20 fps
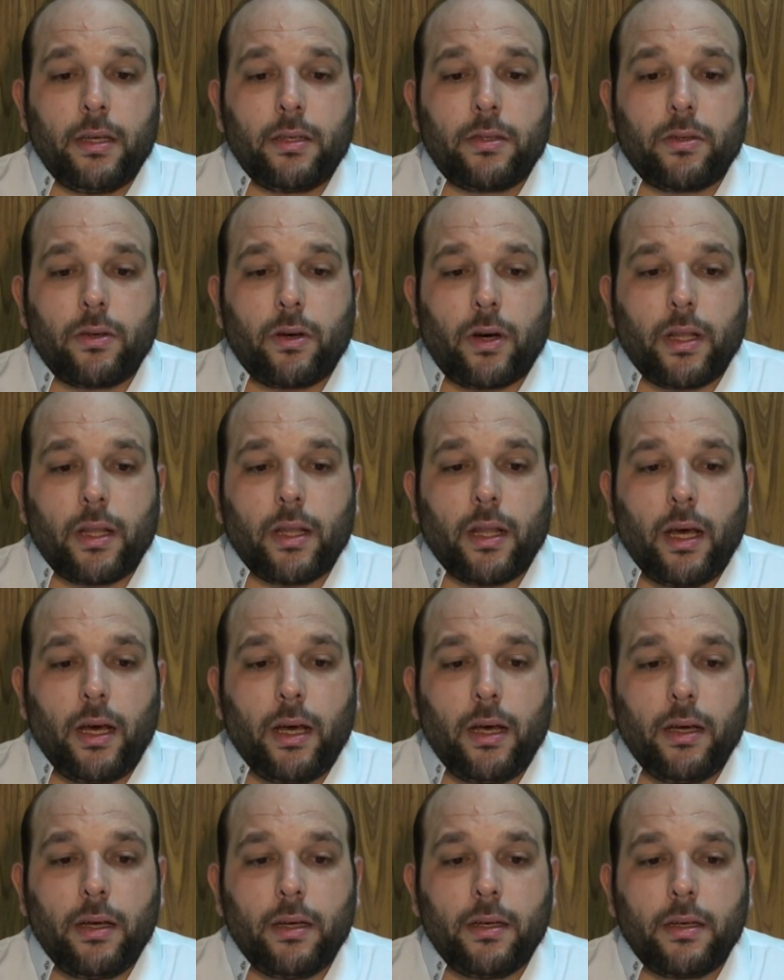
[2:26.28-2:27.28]
So
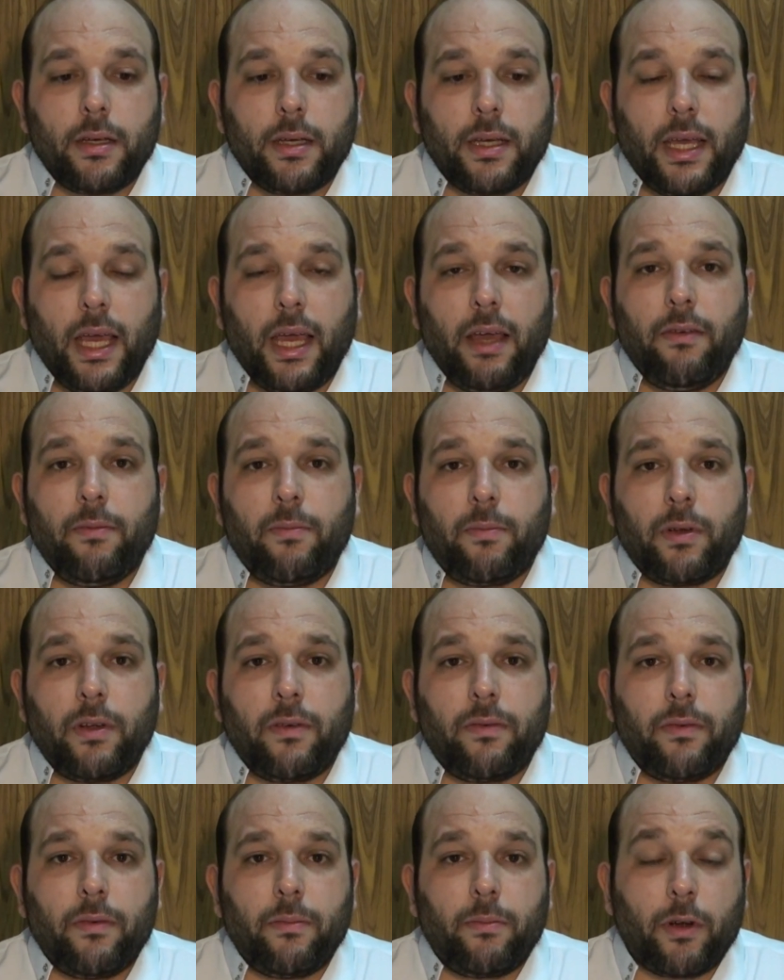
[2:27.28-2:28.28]
Allah gave
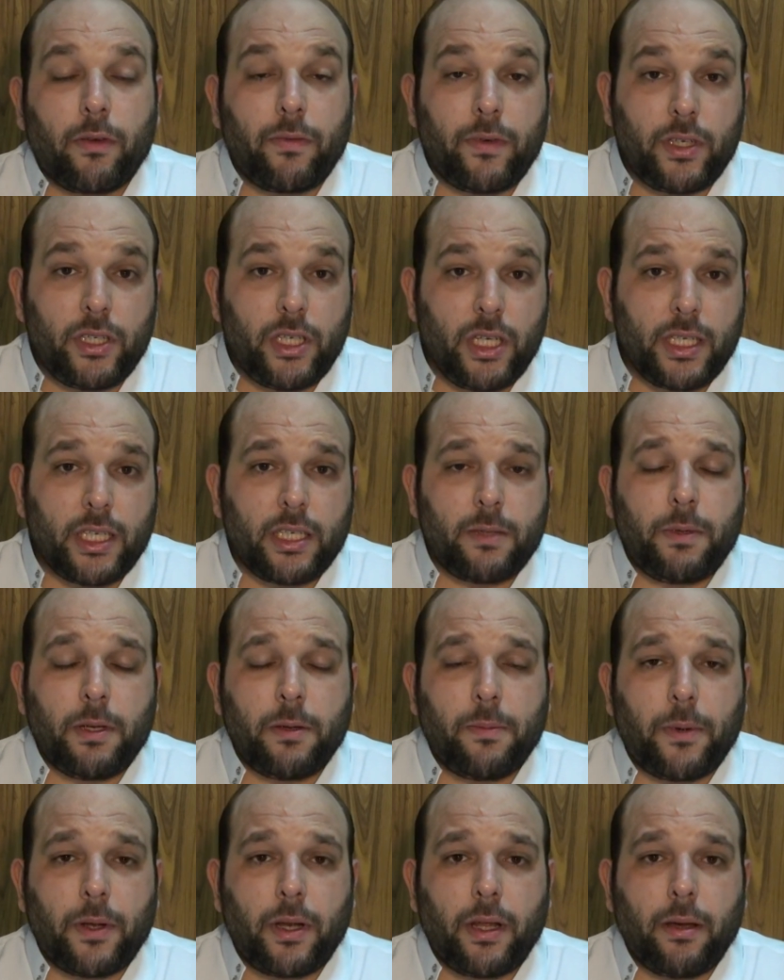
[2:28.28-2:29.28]
Prophet Jesus,
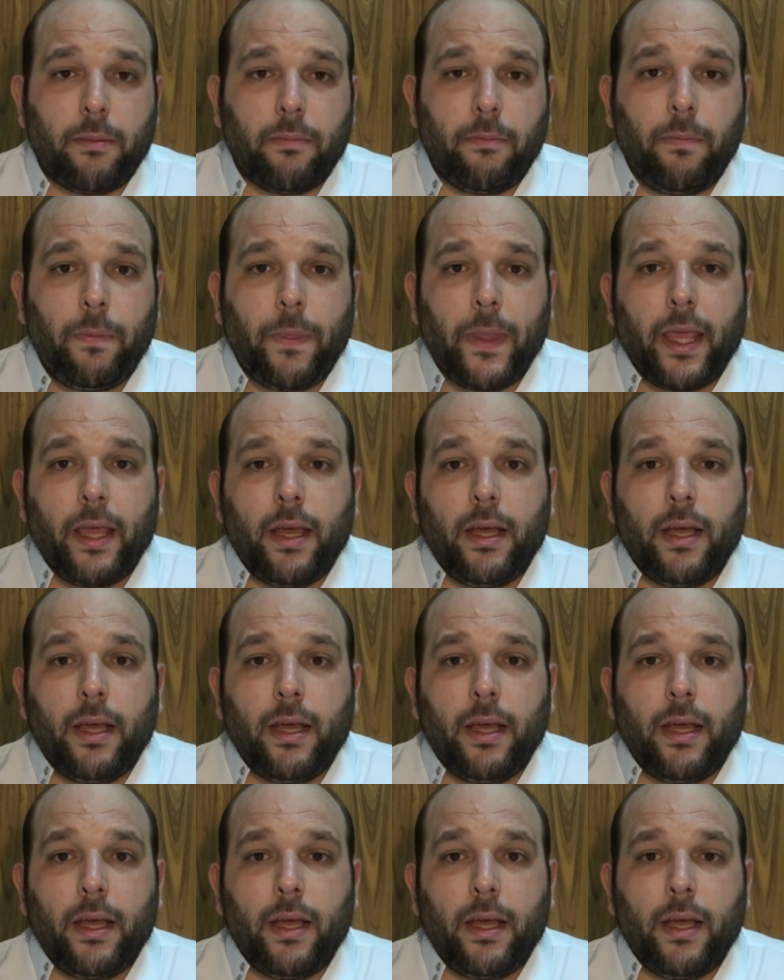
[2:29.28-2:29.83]
peace be upon him,